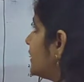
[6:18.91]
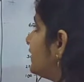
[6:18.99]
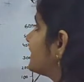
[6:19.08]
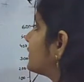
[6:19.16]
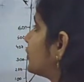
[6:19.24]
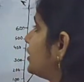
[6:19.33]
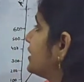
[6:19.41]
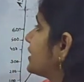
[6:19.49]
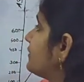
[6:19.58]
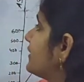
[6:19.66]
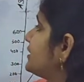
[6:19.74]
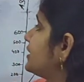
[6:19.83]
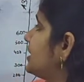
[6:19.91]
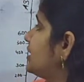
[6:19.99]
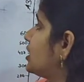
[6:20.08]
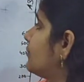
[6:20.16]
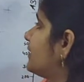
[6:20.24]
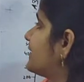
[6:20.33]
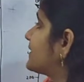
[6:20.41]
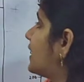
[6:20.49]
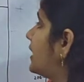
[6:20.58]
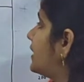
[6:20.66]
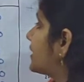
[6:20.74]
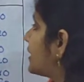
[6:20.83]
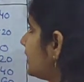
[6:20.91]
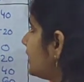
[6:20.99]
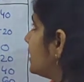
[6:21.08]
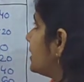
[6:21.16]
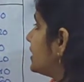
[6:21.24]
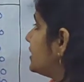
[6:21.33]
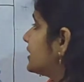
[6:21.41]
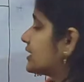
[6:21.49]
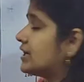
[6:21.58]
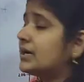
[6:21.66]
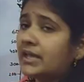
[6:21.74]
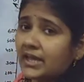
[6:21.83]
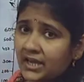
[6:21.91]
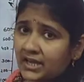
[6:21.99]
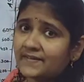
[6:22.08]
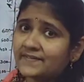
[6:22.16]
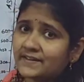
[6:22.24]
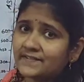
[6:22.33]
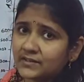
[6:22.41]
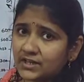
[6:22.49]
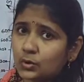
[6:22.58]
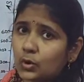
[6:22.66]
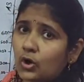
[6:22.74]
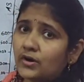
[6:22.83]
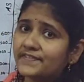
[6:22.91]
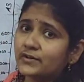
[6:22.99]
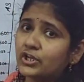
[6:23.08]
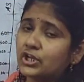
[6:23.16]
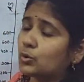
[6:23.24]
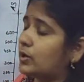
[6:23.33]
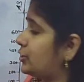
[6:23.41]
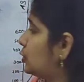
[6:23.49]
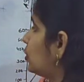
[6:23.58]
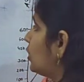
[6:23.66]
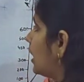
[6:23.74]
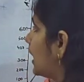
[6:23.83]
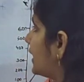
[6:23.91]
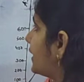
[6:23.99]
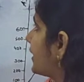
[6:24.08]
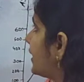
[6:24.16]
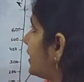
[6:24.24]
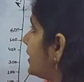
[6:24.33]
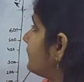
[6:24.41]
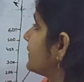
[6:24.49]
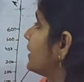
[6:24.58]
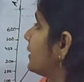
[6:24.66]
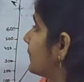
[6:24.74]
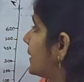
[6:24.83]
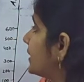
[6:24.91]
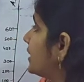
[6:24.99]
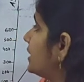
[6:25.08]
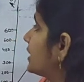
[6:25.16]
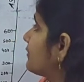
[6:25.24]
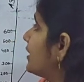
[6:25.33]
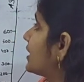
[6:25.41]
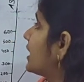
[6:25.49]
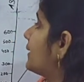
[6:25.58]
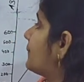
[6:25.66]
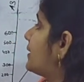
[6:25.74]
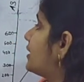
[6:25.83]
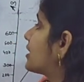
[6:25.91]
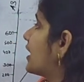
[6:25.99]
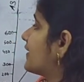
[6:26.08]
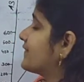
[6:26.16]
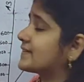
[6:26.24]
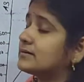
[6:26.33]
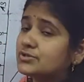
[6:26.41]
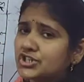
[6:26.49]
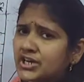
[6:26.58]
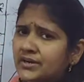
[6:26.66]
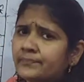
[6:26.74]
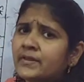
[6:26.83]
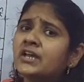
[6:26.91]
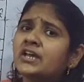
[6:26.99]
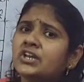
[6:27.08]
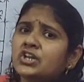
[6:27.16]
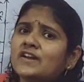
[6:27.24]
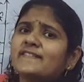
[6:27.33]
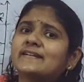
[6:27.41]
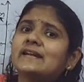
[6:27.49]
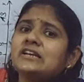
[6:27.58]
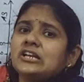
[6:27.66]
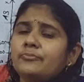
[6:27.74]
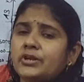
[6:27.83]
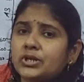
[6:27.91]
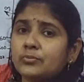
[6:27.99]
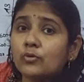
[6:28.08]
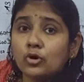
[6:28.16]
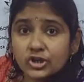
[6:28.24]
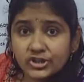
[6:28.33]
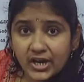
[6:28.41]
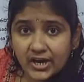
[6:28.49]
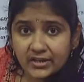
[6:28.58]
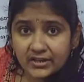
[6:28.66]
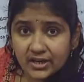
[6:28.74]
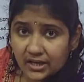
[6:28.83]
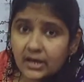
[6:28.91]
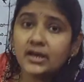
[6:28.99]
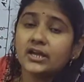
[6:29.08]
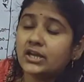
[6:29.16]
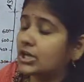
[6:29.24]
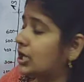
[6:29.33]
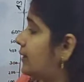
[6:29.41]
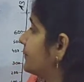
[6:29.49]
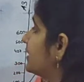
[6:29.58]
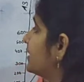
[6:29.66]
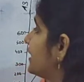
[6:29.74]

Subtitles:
So here when the income is 100, here AS is also equal to 100. But here what happened, the consumption, it is little bit more than the income.